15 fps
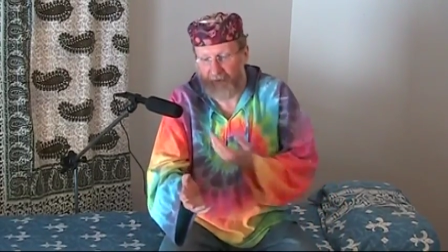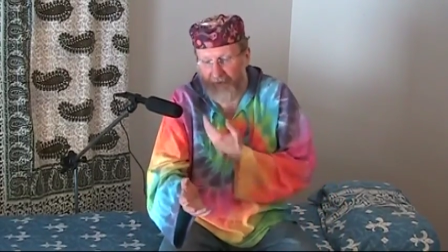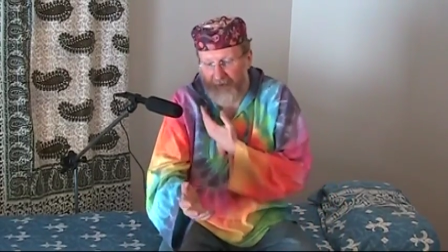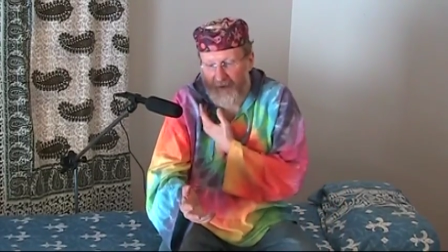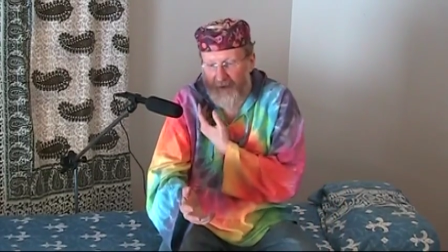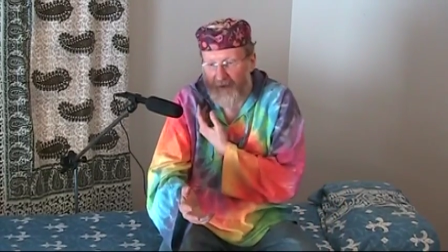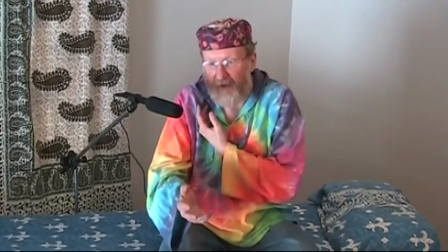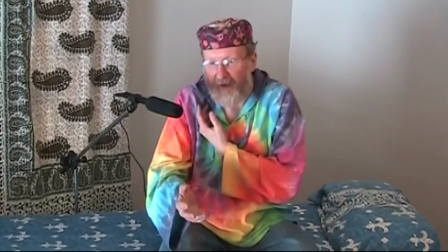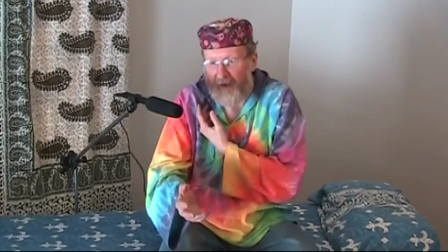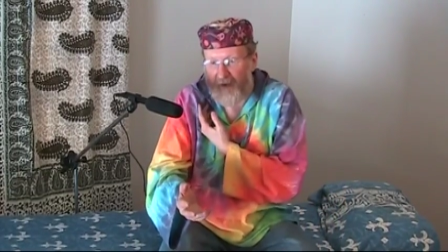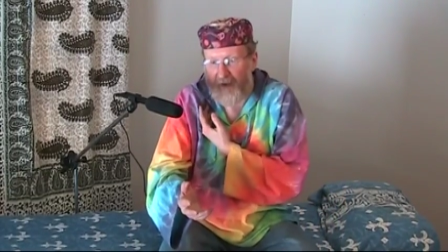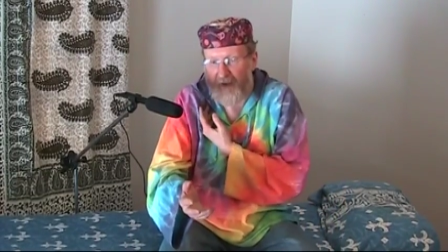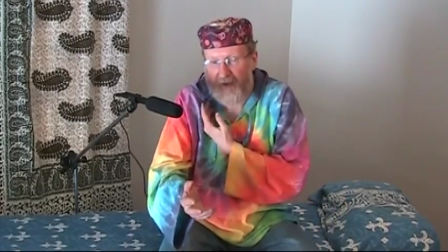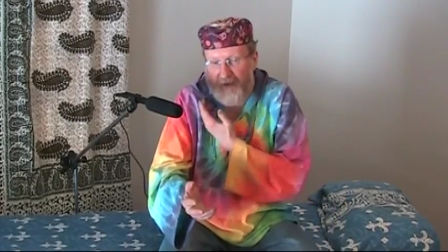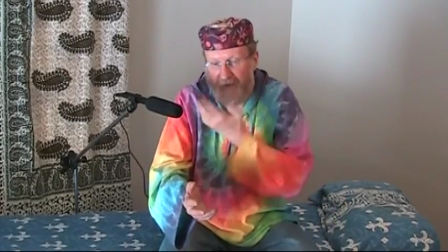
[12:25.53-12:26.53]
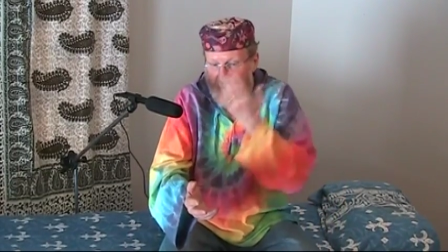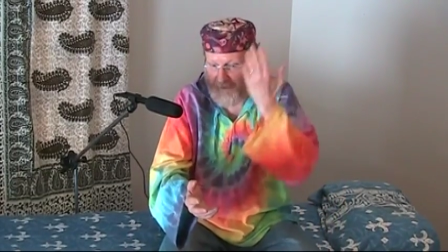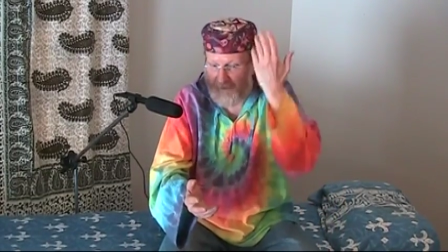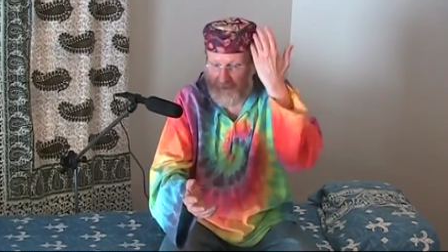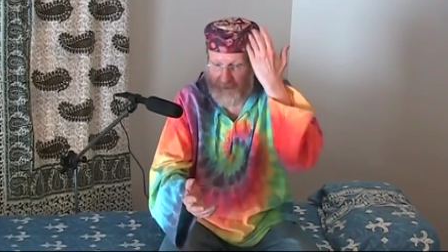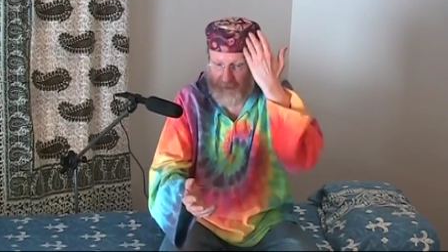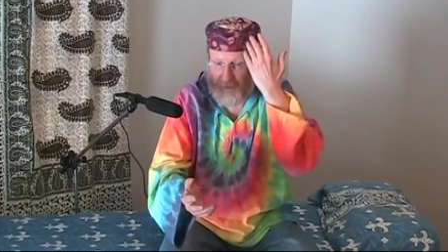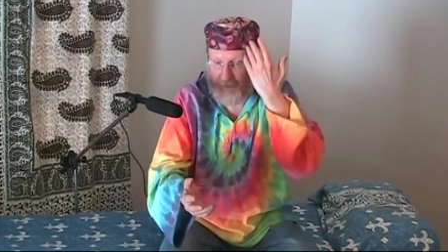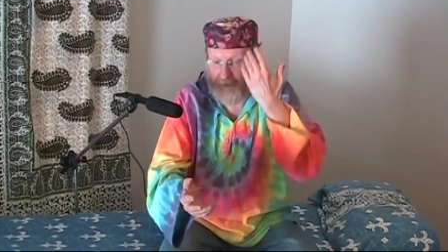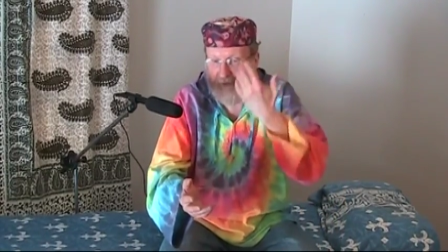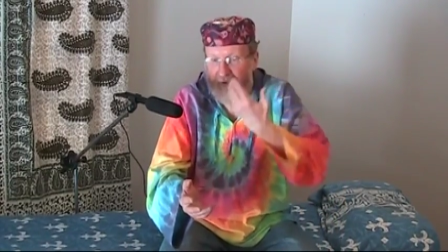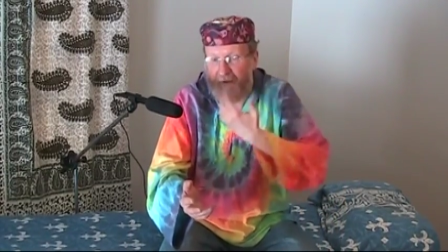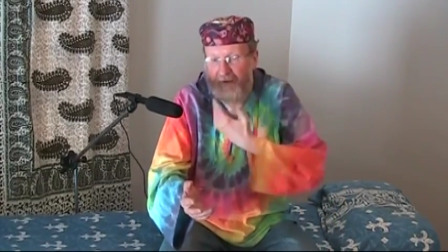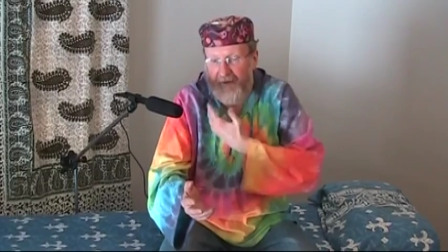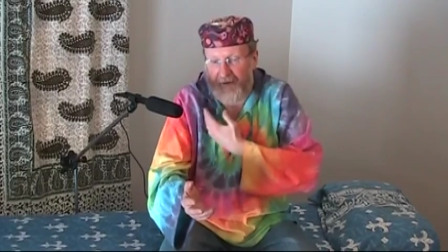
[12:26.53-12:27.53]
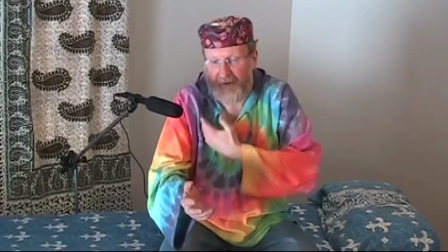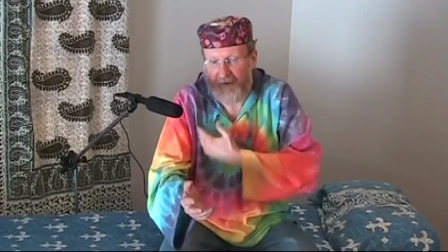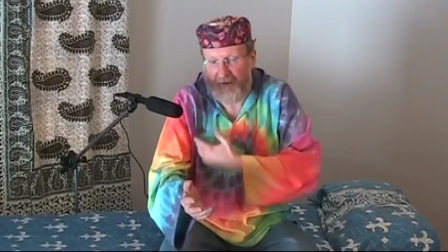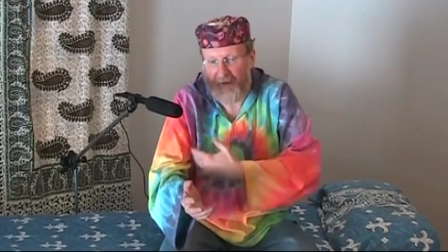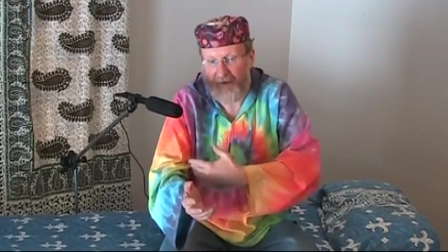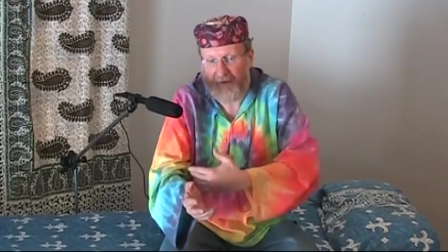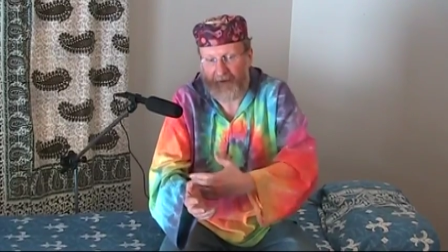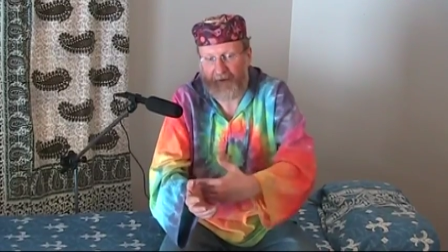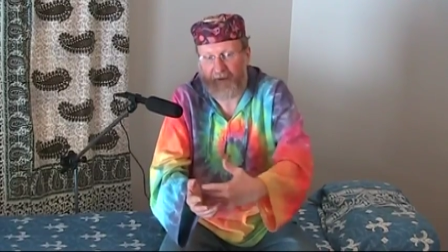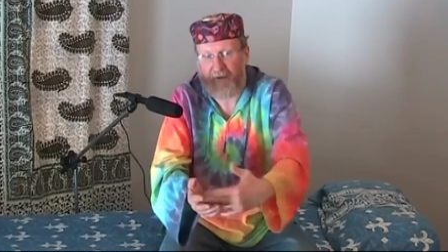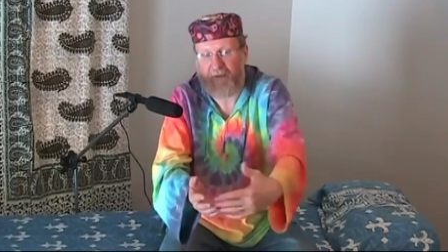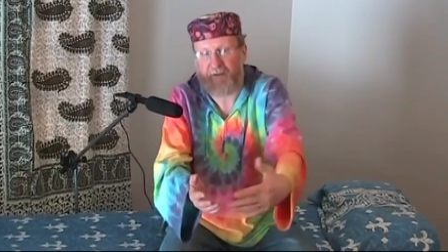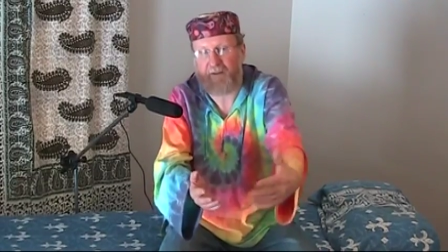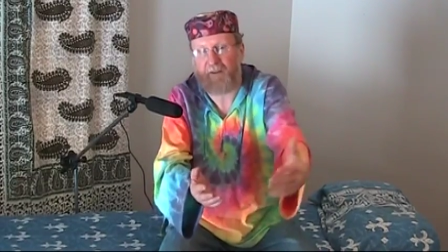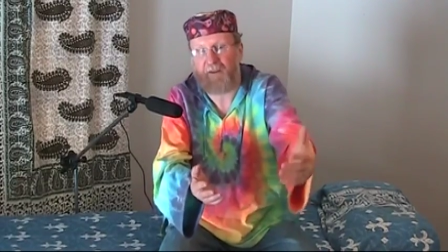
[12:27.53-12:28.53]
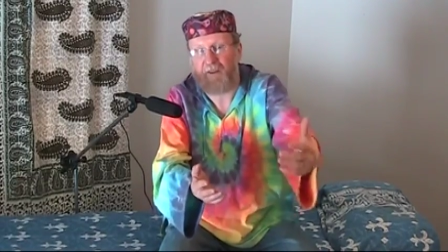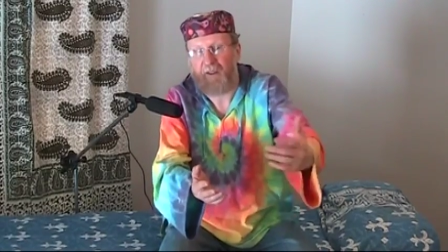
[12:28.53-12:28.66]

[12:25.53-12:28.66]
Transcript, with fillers: They are connected to our mind, and they se